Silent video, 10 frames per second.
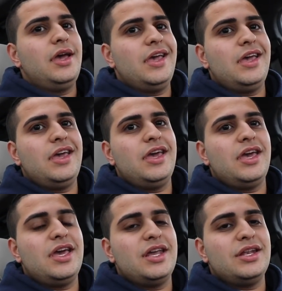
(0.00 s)

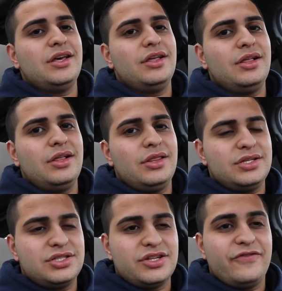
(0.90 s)
And
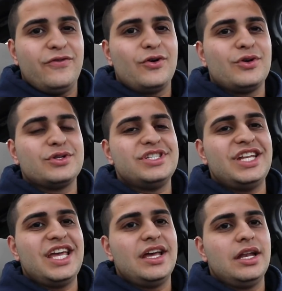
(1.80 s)
this is a 4-door
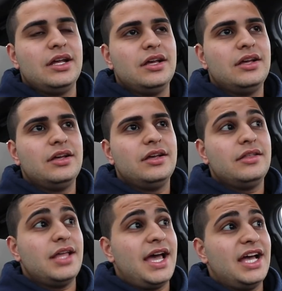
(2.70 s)
sedan
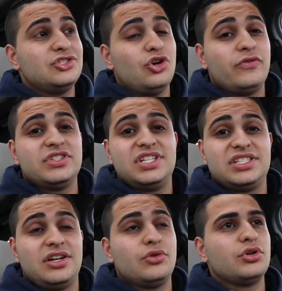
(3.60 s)
that has over
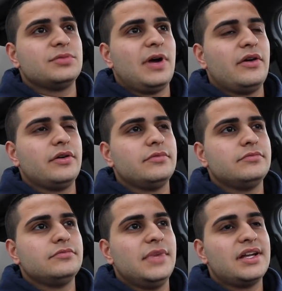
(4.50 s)
600 horsepower.
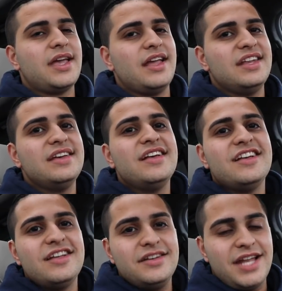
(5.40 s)
Again,
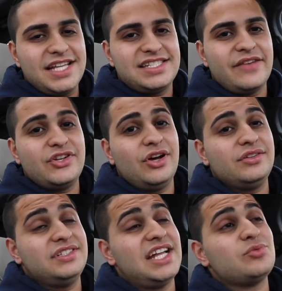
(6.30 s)
not
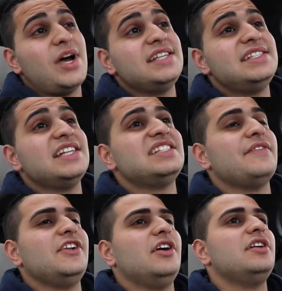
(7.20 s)
700. That's why I said
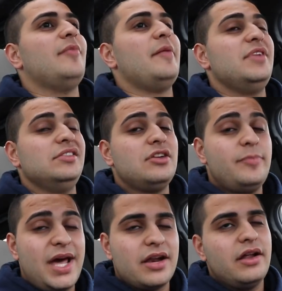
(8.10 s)
700 might be a little
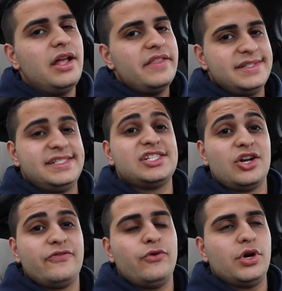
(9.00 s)
better than
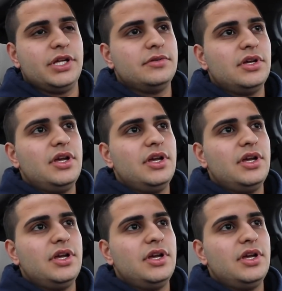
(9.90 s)
640.